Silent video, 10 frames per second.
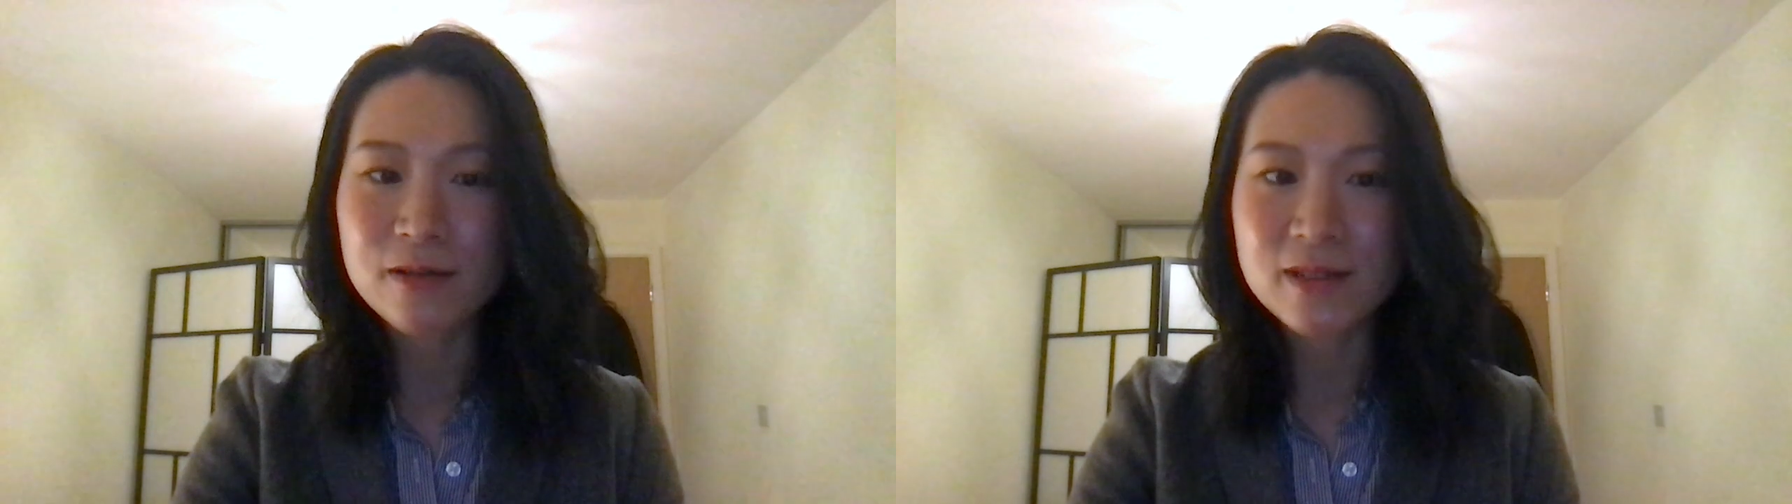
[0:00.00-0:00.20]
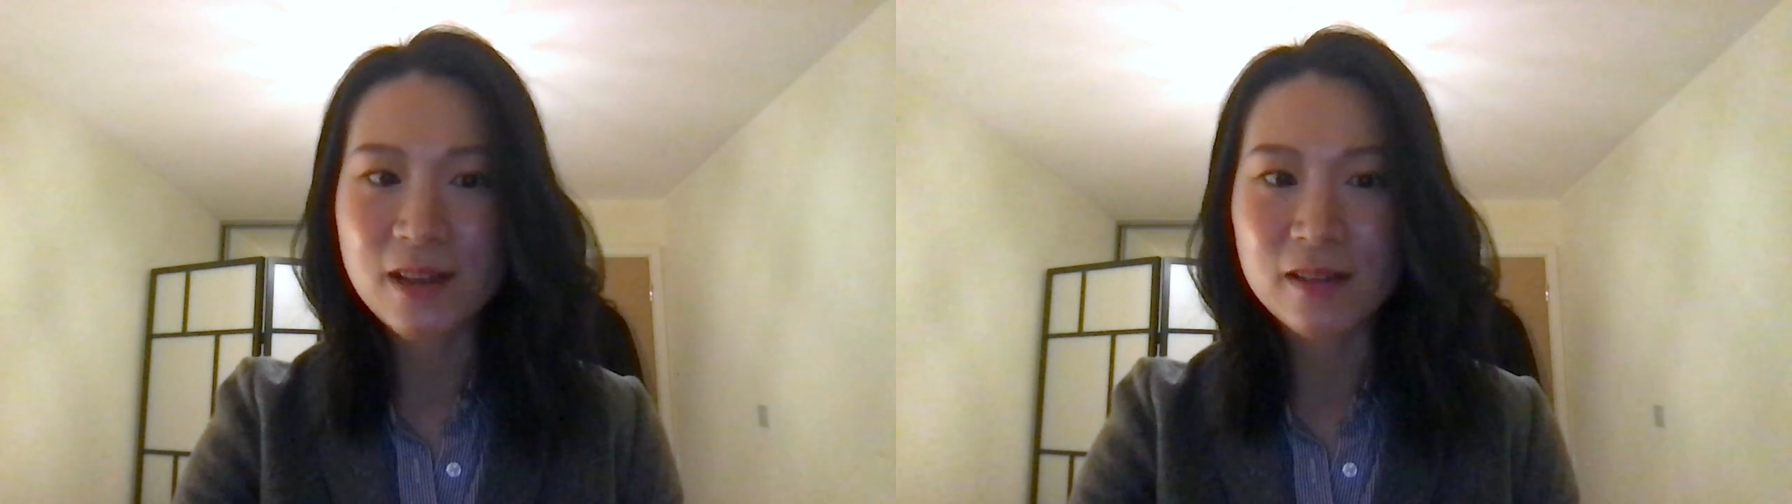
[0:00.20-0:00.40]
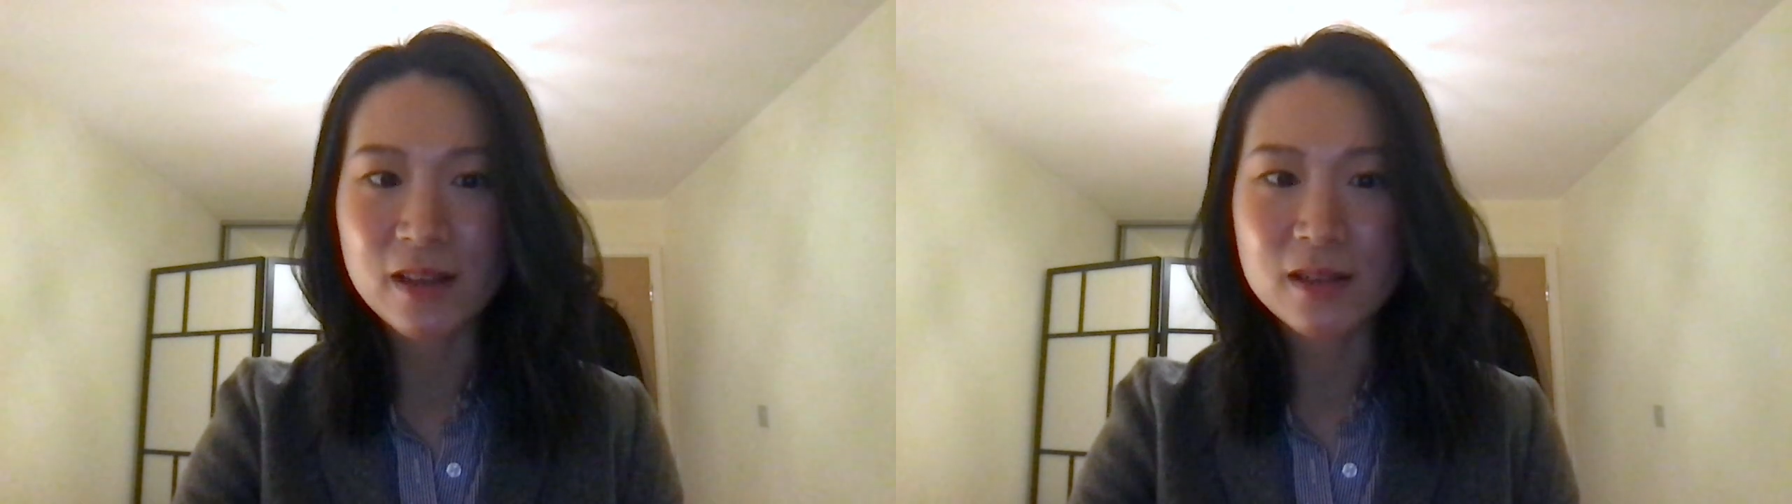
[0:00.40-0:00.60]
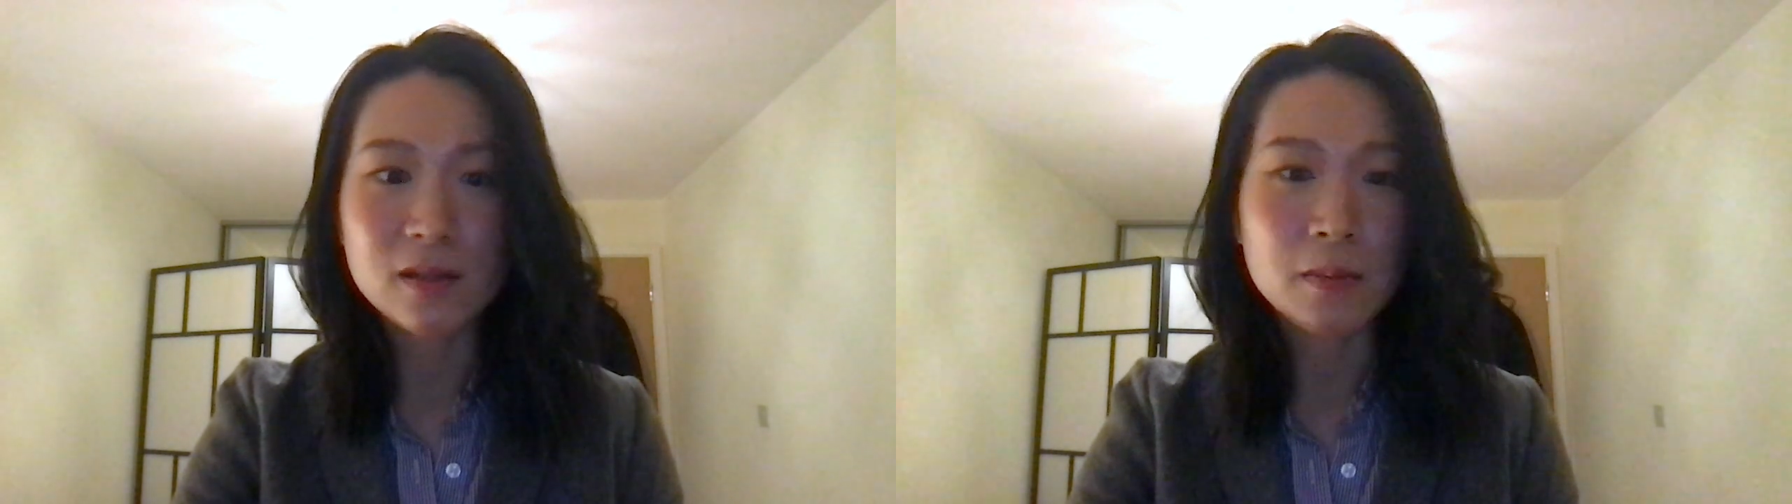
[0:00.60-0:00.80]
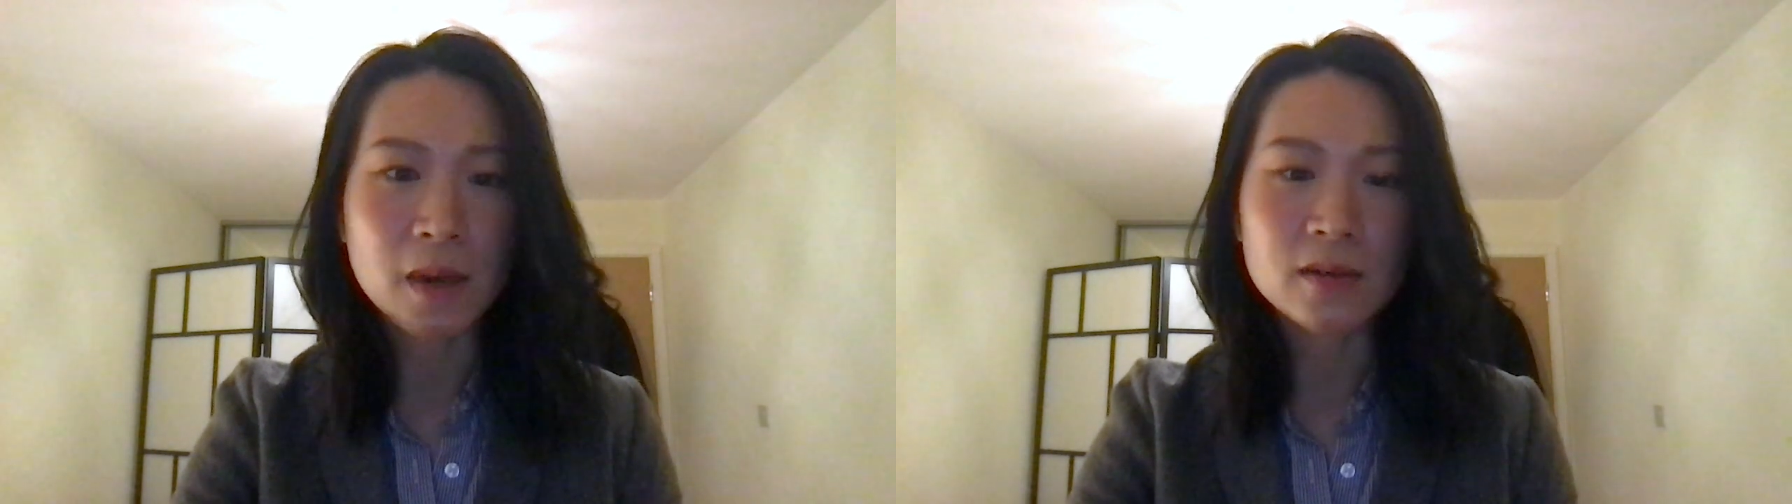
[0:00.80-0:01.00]
settings
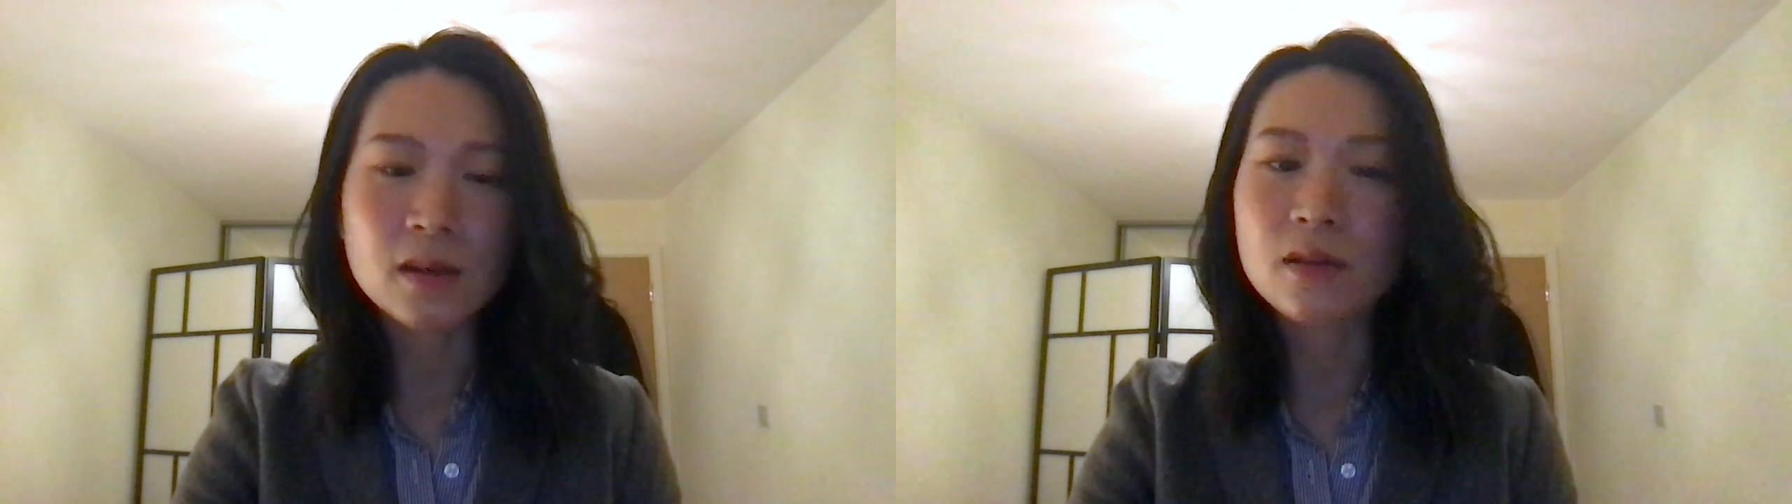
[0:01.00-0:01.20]
demands a